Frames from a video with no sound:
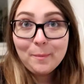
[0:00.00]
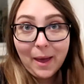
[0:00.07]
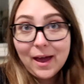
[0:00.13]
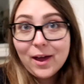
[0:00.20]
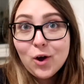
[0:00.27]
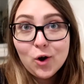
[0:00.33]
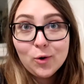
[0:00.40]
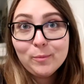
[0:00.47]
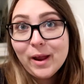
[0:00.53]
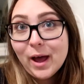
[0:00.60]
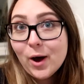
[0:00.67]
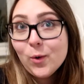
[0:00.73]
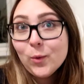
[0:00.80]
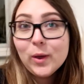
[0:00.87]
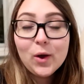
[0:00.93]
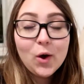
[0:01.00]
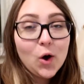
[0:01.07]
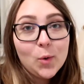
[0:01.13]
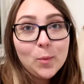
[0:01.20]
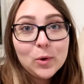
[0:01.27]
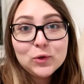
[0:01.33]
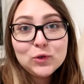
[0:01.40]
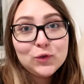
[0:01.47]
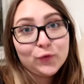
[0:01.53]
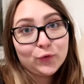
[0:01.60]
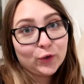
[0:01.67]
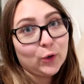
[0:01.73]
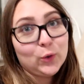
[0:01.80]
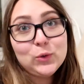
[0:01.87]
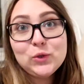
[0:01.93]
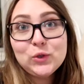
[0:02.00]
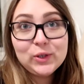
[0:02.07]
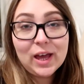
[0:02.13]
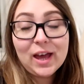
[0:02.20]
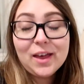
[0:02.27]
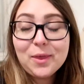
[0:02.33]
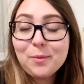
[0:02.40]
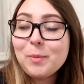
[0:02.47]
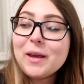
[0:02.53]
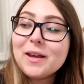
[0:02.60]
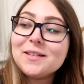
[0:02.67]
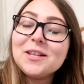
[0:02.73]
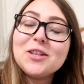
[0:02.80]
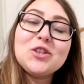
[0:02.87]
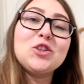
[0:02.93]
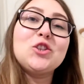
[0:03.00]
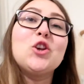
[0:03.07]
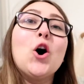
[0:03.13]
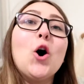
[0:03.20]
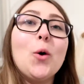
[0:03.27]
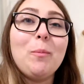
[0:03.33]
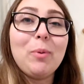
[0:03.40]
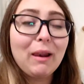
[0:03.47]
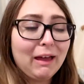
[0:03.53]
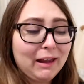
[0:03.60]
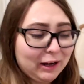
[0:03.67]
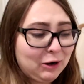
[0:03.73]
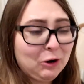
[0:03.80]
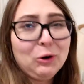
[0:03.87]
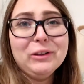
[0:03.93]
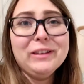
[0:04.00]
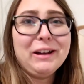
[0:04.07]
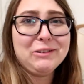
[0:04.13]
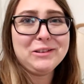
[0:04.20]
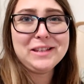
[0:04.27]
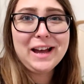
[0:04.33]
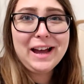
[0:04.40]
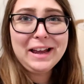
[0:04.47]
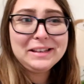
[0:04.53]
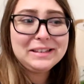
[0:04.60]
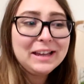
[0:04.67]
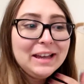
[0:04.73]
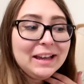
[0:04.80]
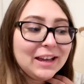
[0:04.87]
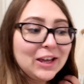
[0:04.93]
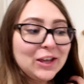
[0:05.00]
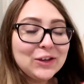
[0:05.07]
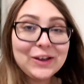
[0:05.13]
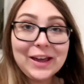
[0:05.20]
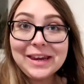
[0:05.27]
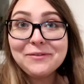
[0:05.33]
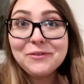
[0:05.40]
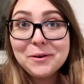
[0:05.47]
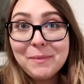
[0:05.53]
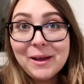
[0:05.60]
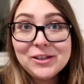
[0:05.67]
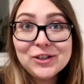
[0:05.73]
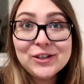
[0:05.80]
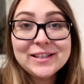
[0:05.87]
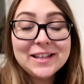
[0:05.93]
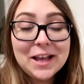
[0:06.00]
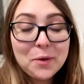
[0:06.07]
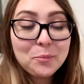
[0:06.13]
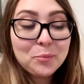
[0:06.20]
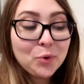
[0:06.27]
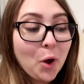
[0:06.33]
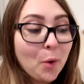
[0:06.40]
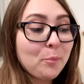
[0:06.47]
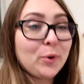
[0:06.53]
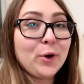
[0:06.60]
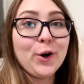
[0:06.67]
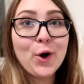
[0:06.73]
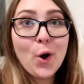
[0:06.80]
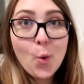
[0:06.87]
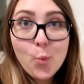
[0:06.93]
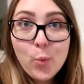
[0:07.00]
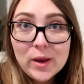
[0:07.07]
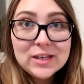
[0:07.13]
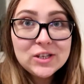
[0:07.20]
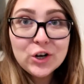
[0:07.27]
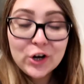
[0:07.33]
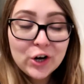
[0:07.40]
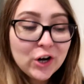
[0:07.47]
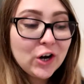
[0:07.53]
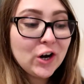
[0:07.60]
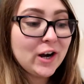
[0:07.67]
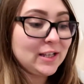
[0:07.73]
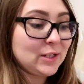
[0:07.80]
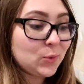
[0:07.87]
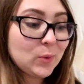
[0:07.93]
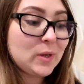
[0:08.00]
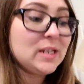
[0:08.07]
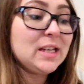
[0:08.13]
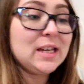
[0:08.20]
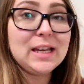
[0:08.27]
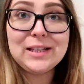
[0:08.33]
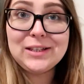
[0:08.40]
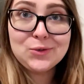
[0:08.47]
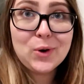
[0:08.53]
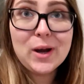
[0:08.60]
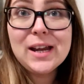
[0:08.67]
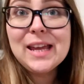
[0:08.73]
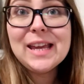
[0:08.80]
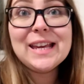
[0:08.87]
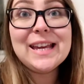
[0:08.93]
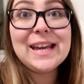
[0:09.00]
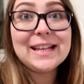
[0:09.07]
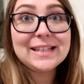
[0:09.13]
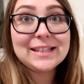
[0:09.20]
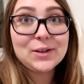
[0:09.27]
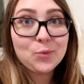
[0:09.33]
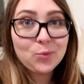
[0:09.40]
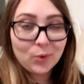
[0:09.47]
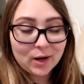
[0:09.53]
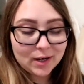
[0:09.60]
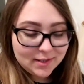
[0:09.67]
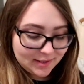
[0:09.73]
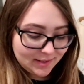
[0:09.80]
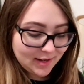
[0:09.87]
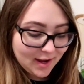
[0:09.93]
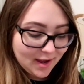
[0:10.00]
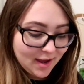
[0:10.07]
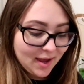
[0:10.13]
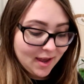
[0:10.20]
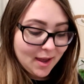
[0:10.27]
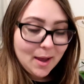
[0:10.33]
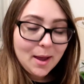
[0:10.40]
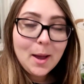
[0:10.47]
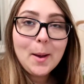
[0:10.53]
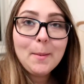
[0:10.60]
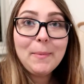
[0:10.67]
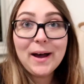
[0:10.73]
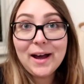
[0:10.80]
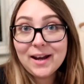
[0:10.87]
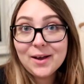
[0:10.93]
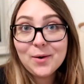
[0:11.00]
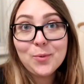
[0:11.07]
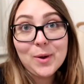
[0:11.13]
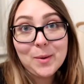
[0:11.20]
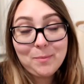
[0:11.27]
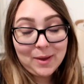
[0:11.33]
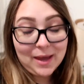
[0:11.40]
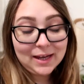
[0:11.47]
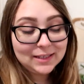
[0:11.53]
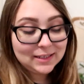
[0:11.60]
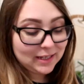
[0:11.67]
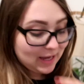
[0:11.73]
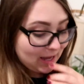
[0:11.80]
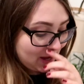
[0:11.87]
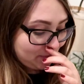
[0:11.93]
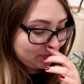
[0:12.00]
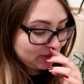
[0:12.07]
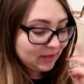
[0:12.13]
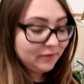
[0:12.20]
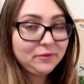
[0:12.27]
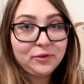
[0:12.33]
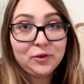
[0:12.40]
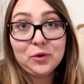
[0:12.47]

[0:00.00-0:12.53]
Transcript: Back home now. We almost froze to death because it's so bloody cold outside. you can't even imagine. It's like proper winter, it's windy, it's raining, it's the worst. But we picked up some